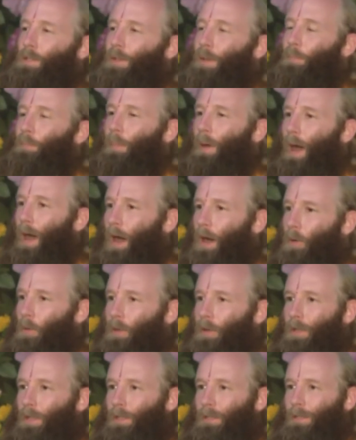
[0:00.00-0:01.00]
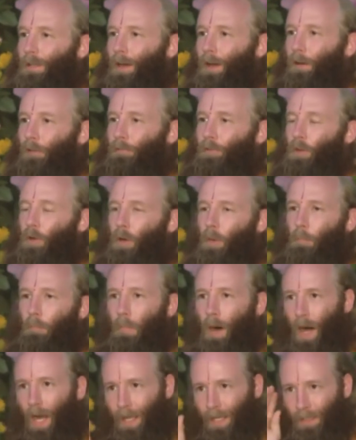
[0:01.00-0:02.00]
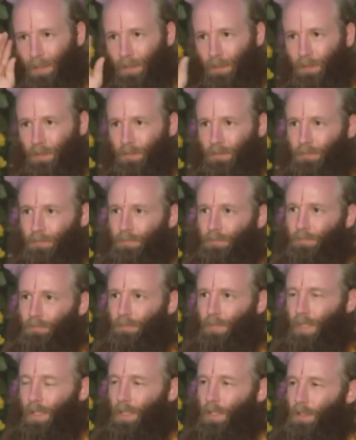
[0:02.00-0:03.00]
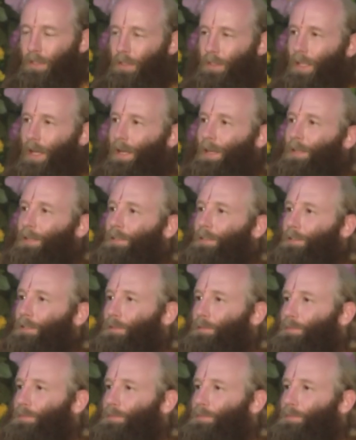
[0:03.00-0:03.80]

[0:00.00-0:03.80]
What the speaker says: the power of your mind, intellect,